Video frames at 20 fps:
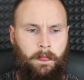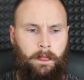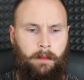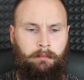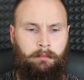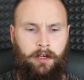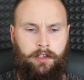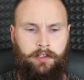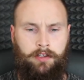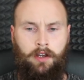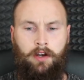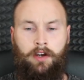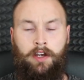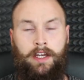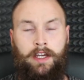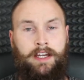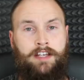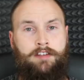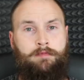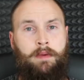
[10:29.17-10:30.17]
My
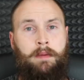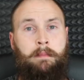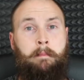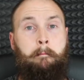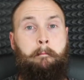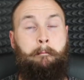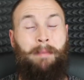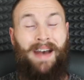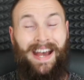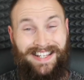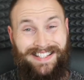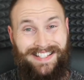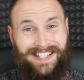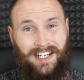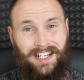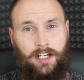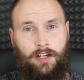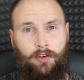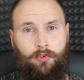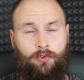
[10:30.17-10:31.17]
diet has been
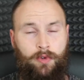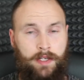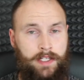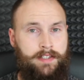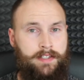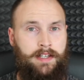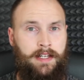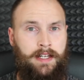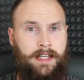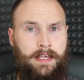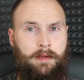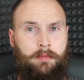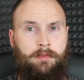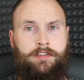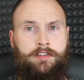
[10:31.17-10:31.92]
better recently